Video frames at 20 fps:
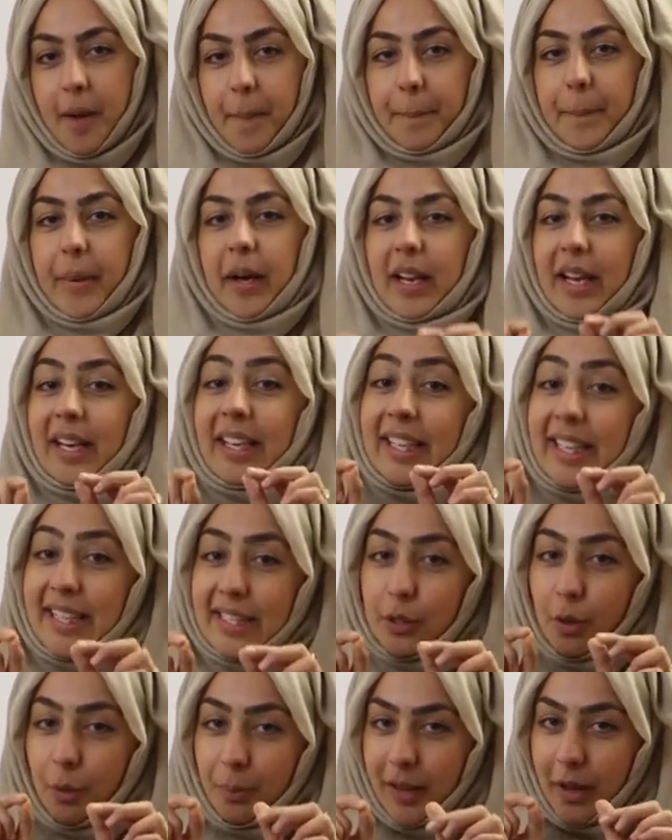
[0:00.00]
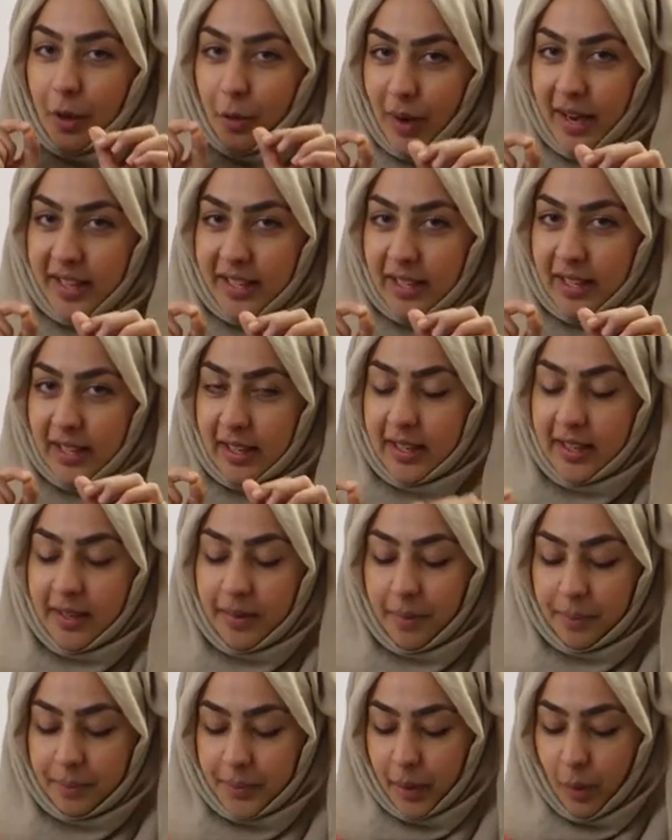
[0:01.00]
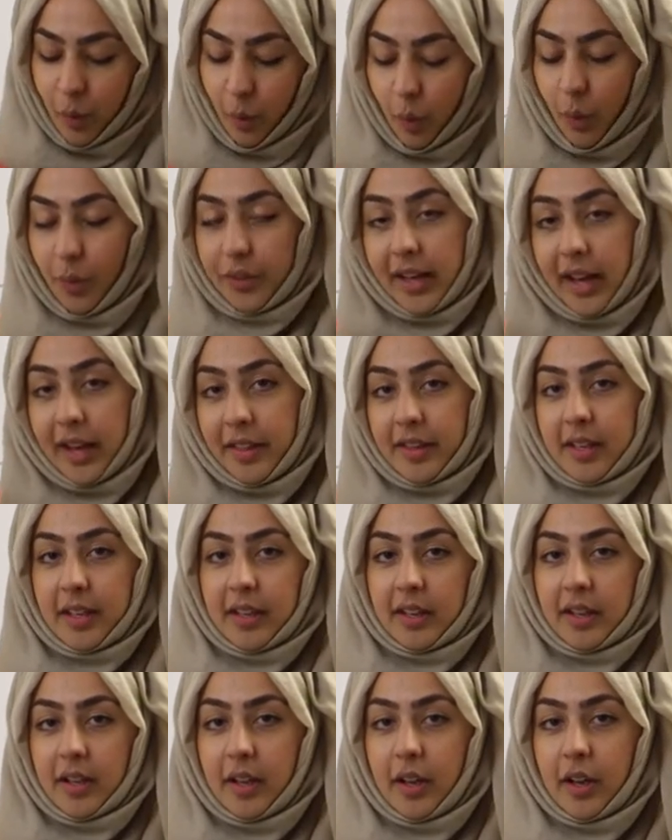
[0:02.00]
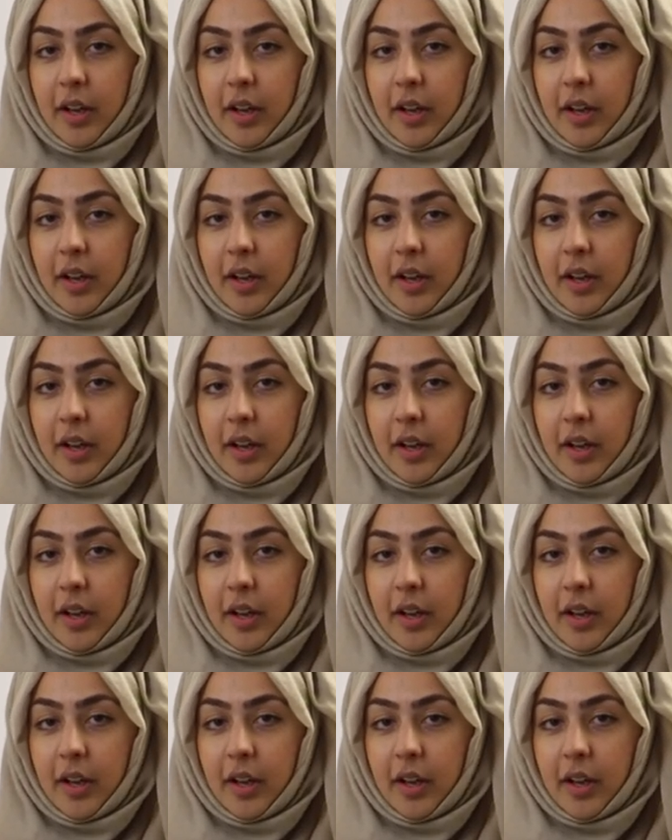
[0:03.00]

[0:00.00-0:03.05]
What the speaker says: but a little bit granular. Or the other